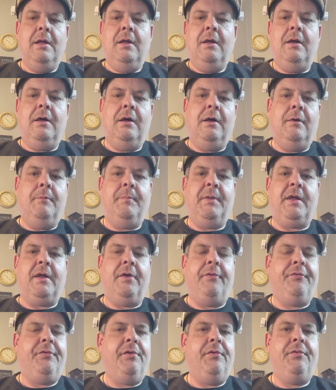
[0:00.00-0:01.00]

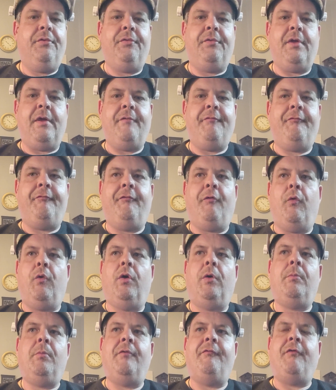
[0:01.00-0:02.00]
Because this is a
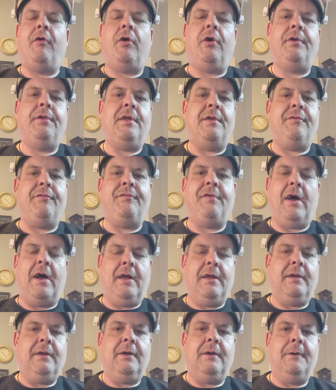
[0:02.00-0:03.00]
form of art that's
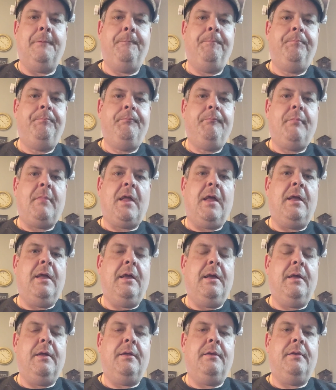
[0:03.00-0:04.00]
dying,
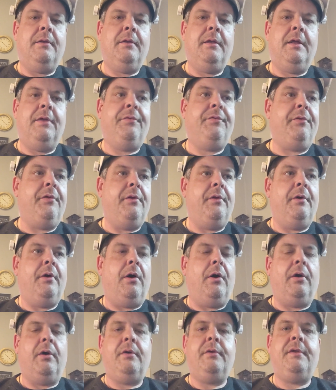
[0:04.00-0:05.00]
and it's an
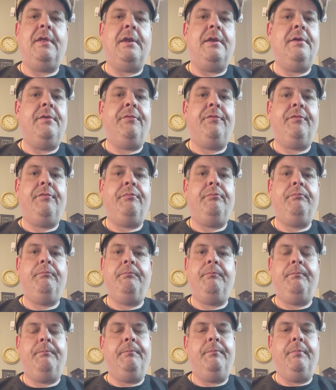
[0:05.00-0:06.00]
art that is
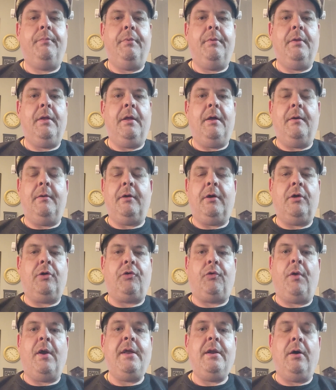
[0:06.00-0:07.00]

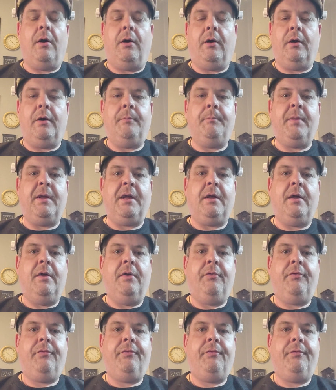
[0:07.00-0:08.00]
great art
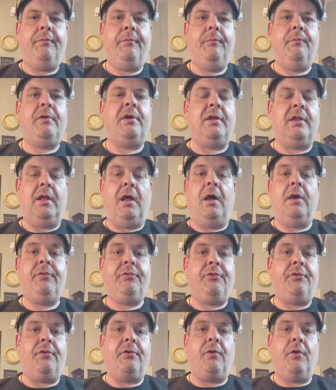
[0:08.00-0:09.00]
because
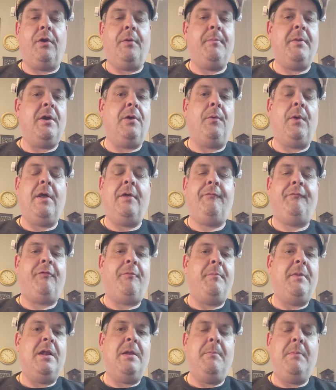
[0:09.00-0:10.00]
clocks are going to be around for
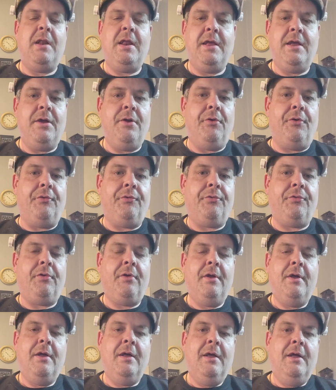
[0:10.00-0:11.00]
many, many years,
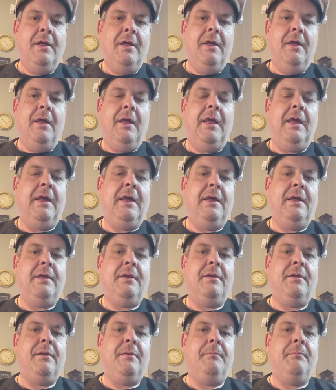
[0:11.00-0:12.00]
and